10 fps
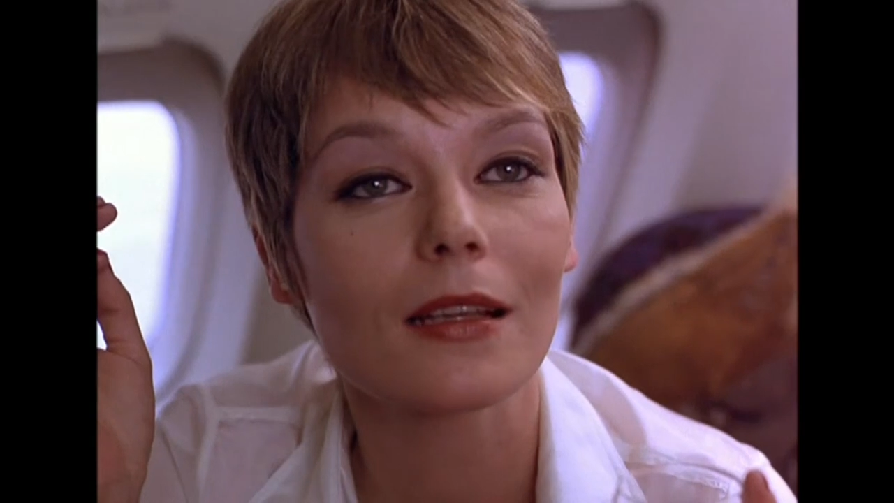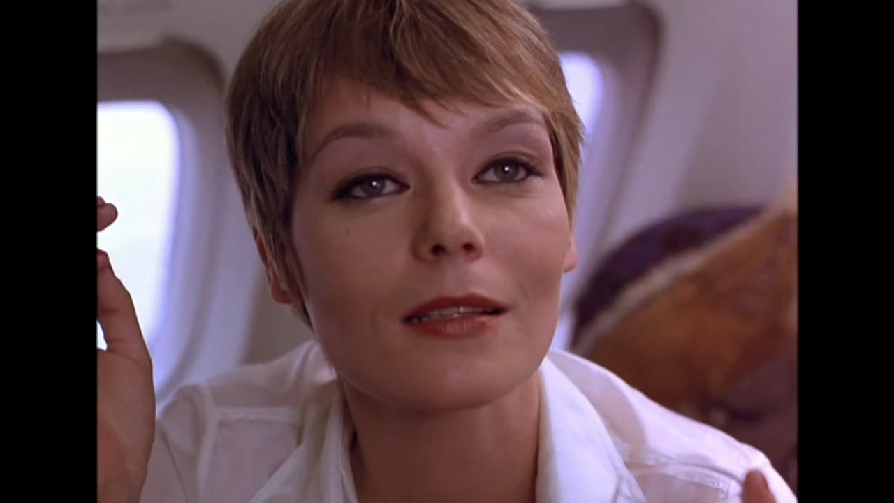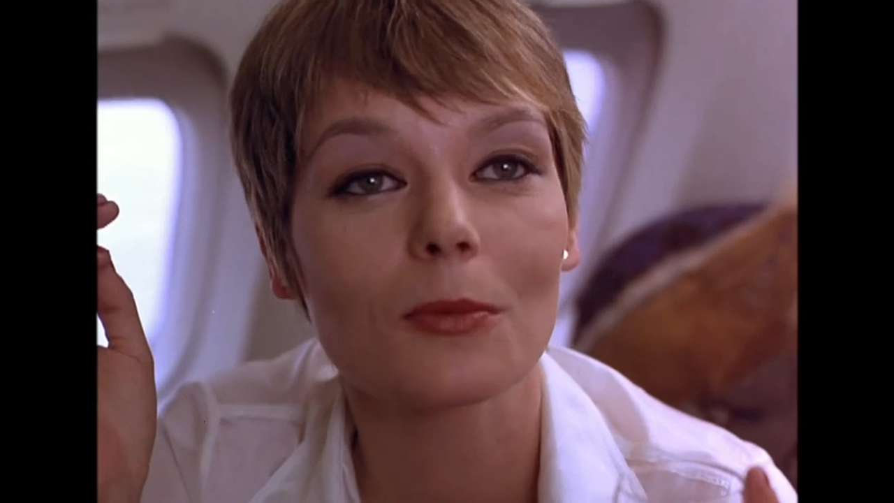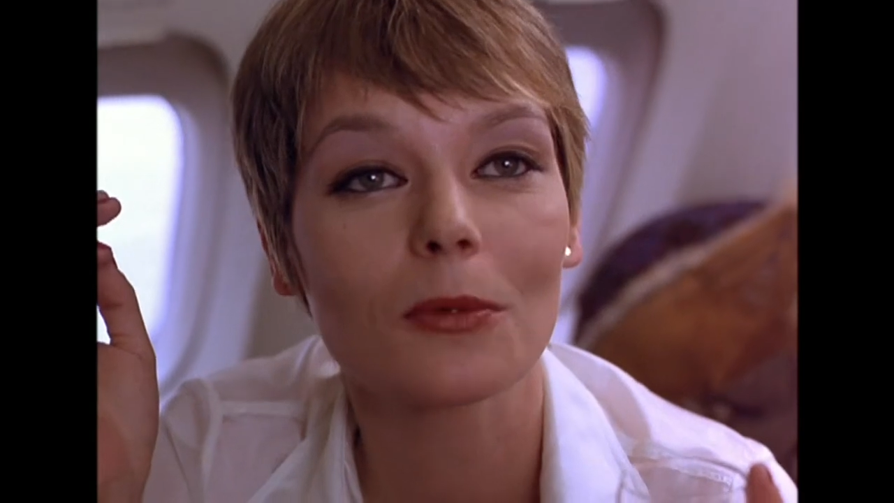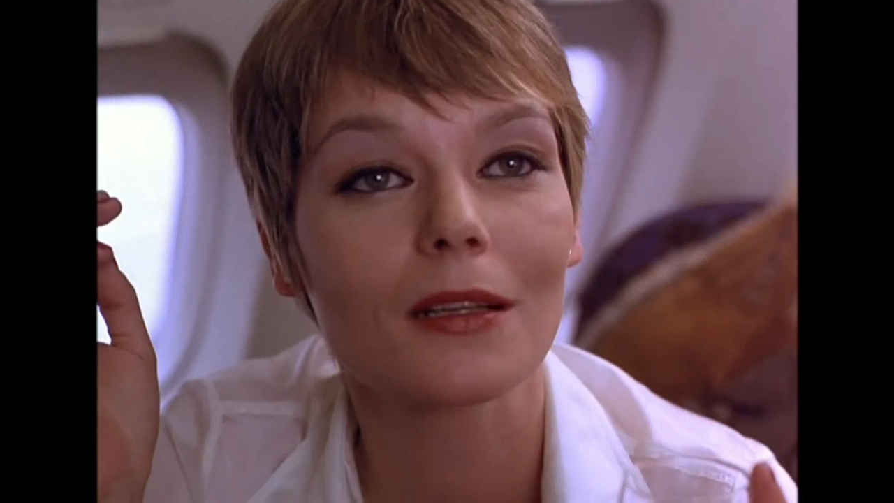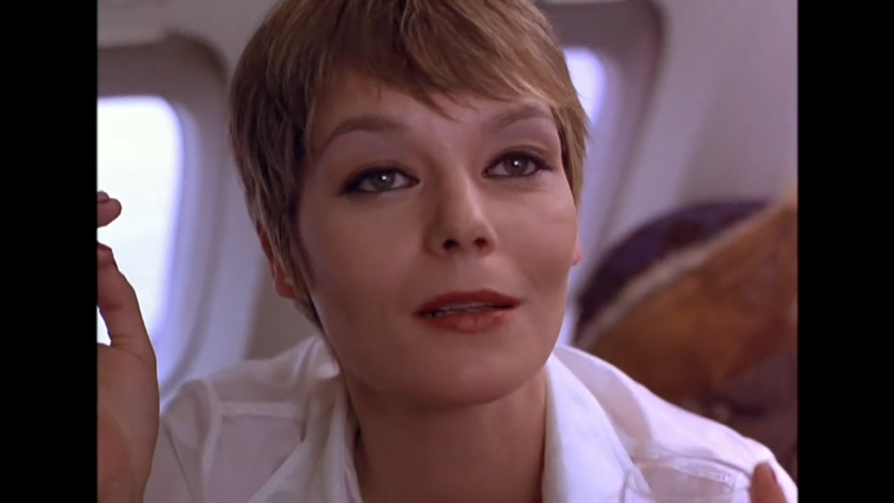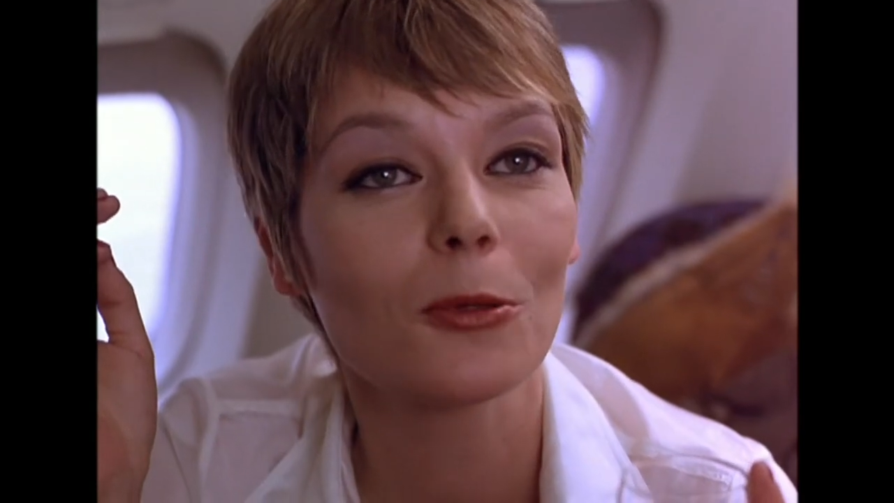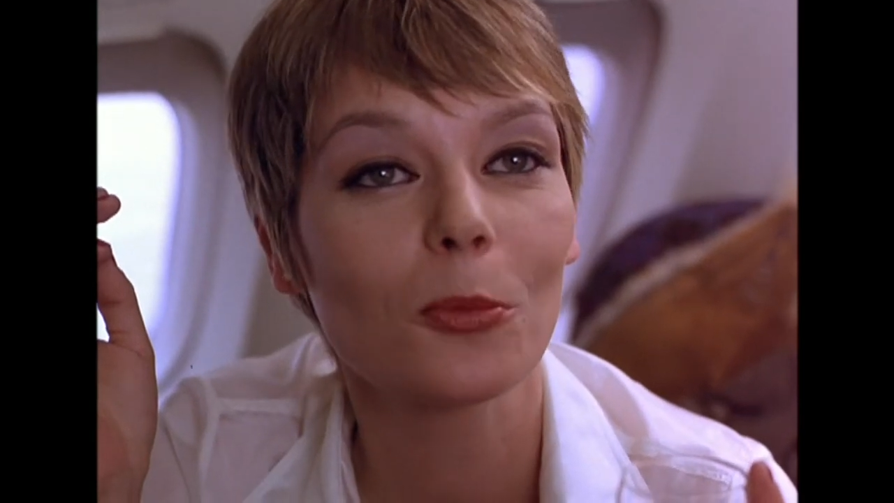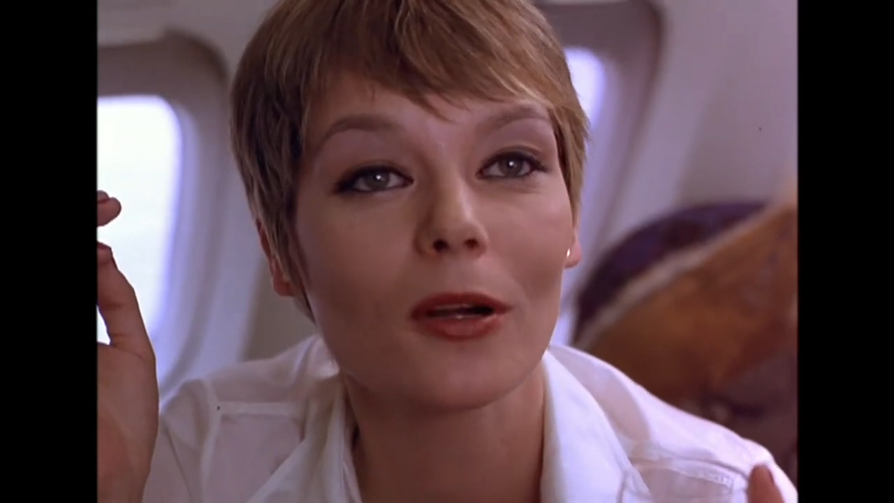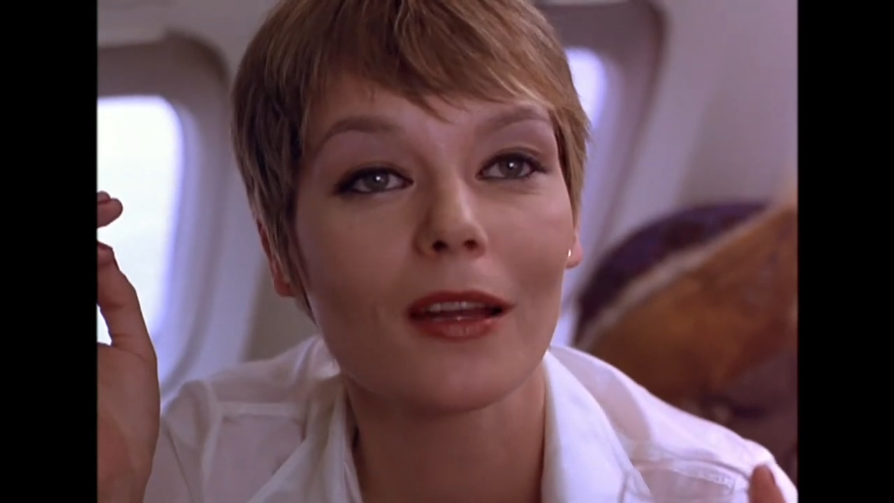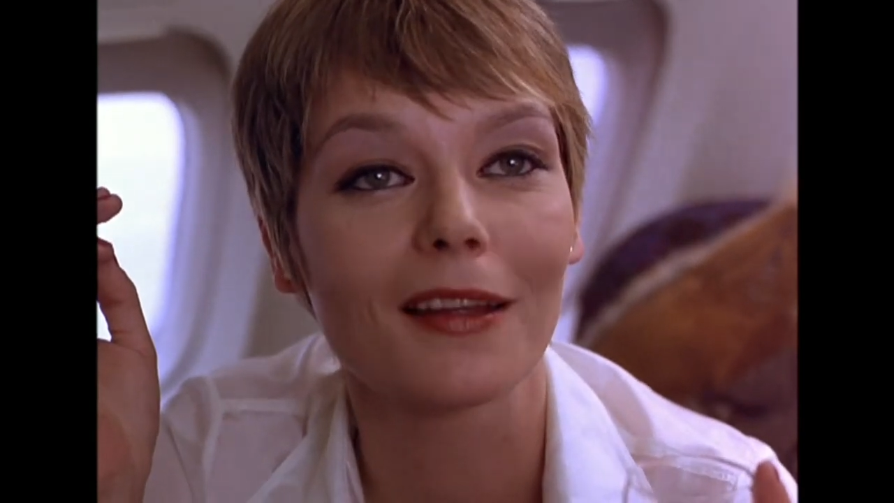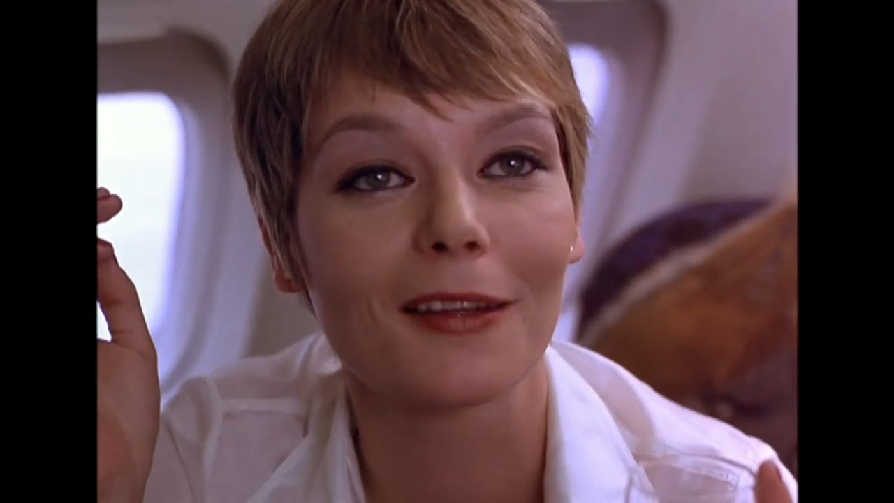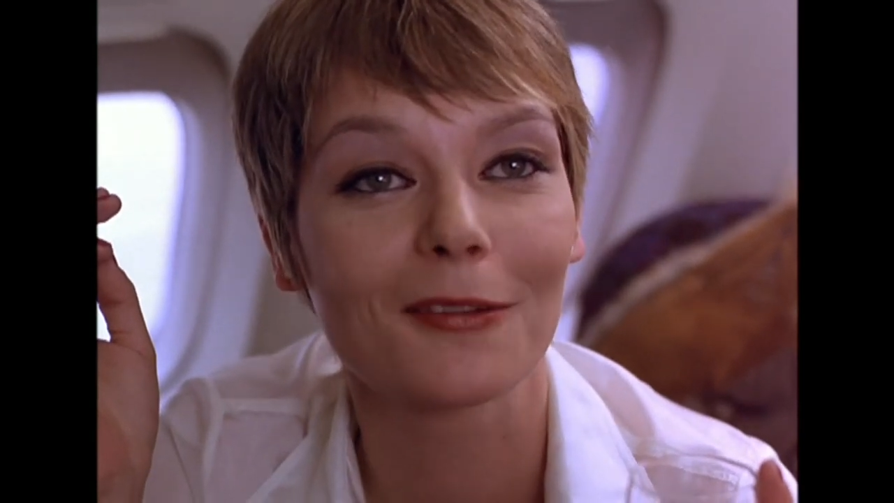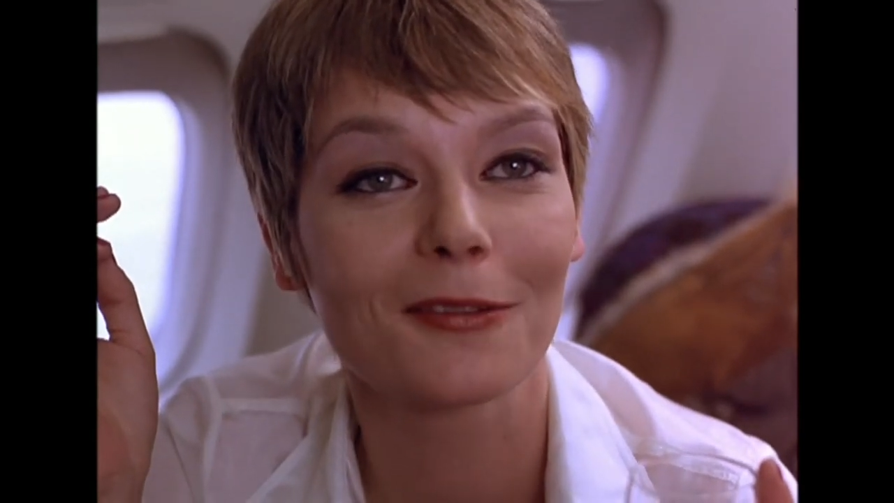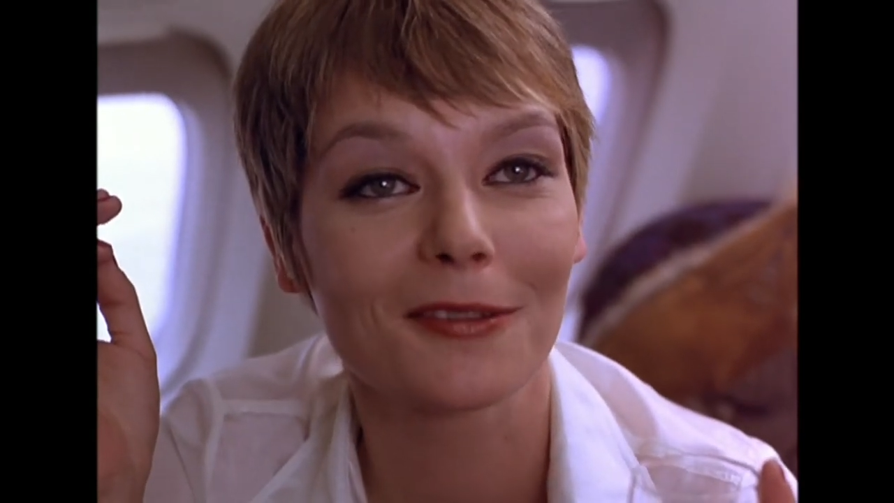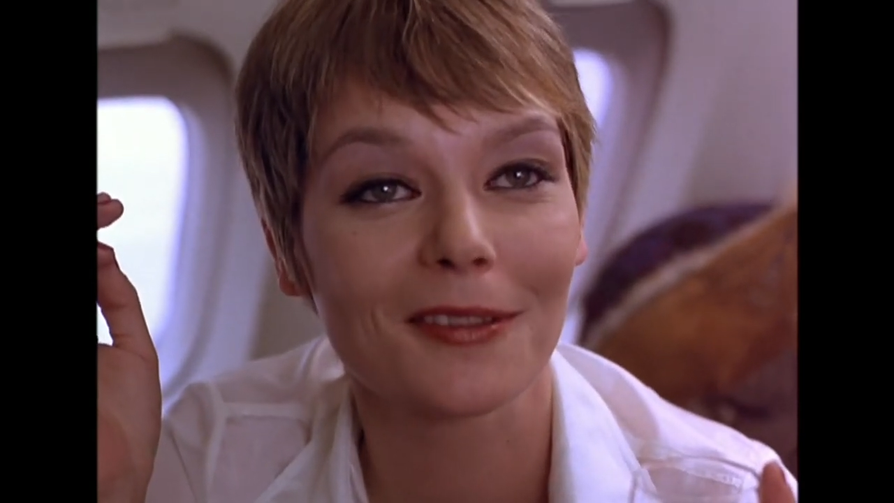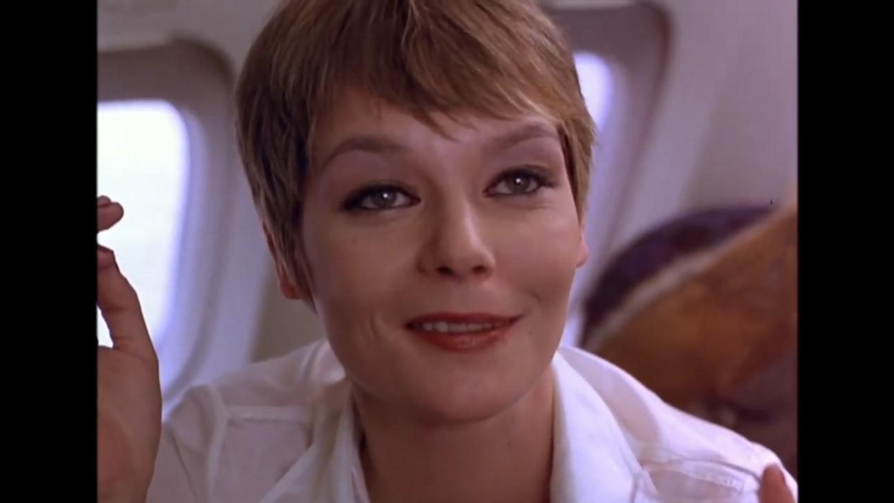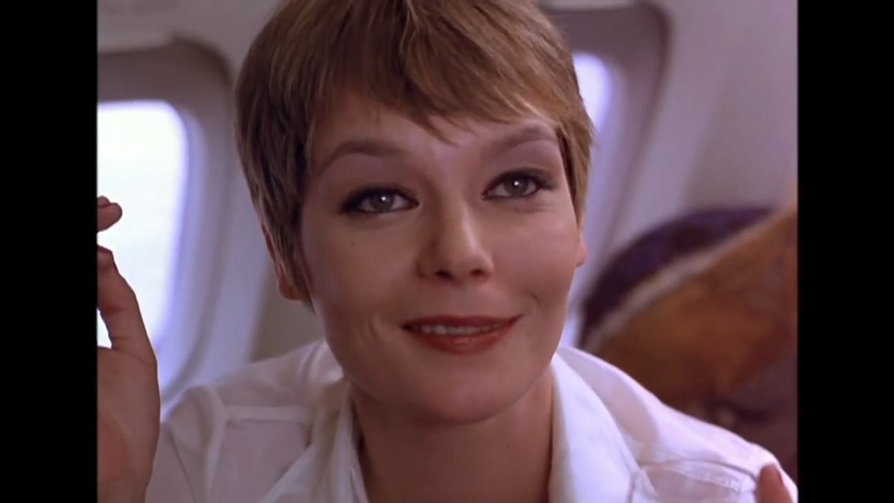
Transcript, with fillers: desperately depraved,